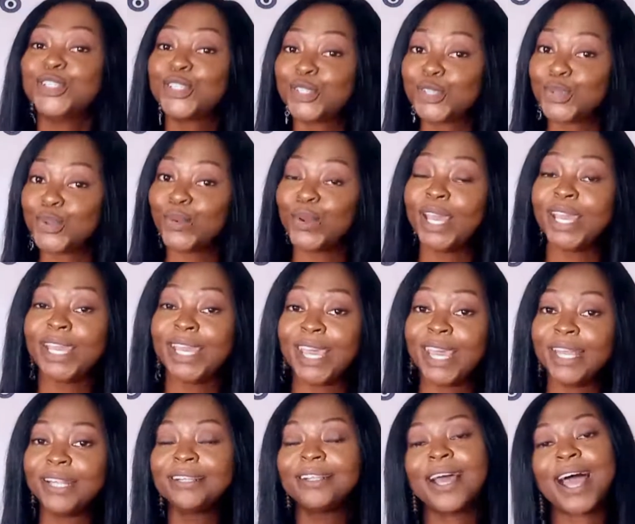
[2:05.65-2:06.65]
So
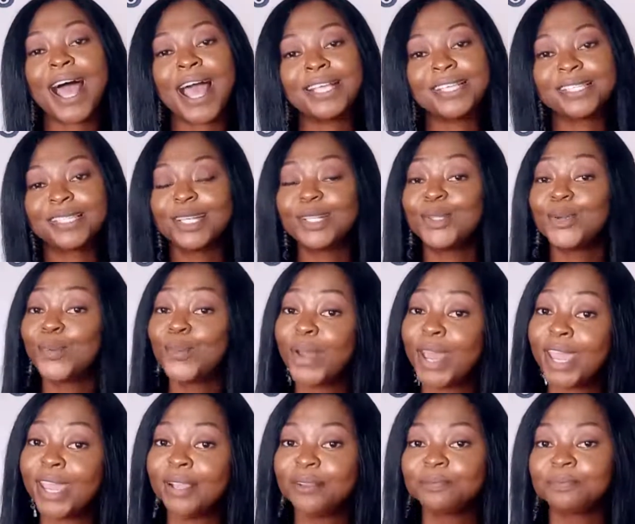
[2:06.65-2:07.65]
again, I stayed
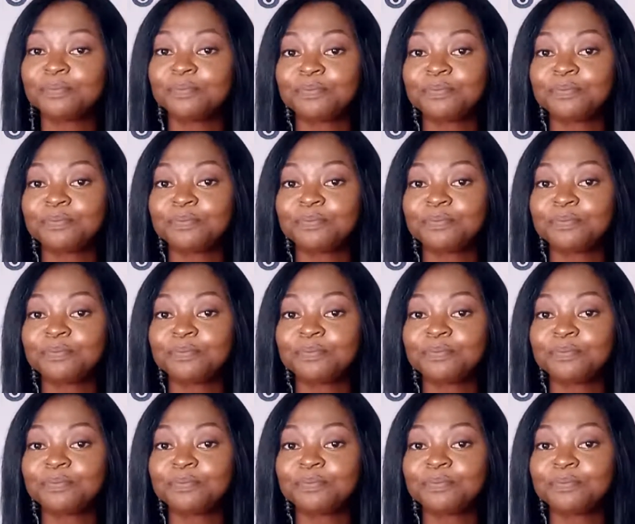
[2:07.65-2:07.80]
away.